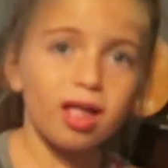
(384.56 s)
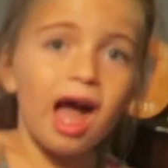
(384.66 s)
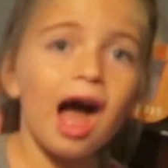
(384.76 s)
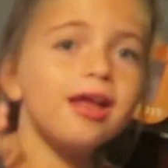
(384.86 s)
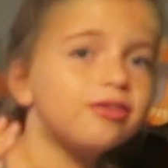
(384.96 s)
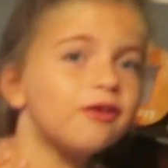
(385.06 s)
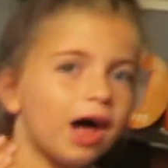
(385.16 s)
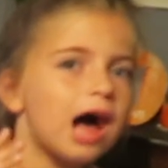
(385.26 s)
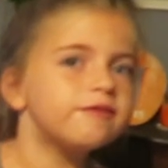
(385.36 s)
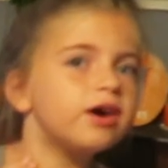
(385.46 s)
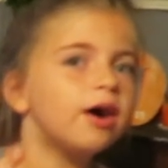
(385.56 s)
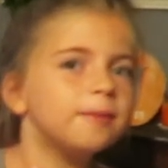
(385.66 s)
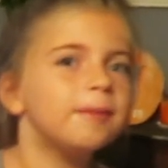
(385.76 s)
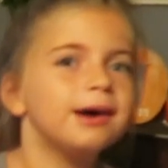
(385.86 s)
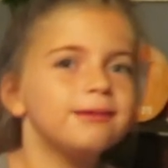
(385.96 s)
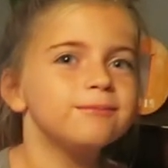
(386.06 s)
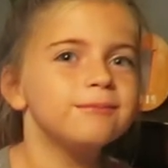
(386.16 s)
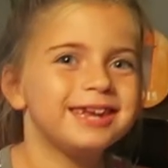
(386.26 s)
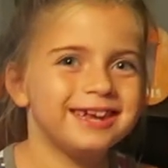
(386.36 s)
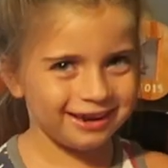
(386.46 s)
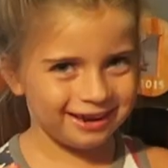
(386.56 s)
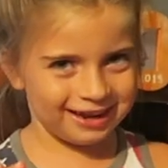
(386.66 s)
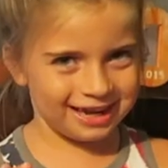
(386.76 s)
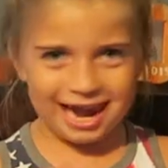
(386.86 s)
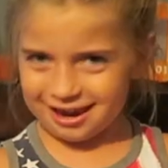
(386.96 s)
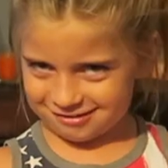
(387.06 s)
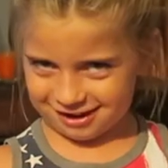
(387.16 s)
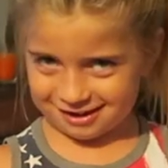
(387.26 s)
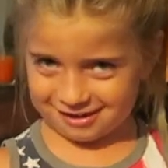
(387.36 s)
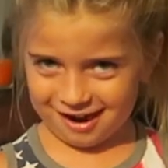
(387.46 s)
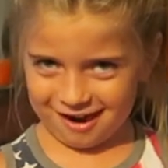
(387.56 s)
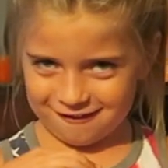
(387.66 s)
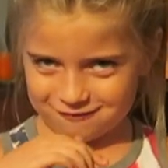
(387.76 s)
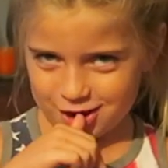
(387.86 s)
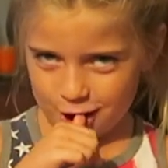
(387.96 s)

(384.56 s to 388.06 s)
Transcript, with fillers: don't. Do I still have it on mine. Kidding. I took it up.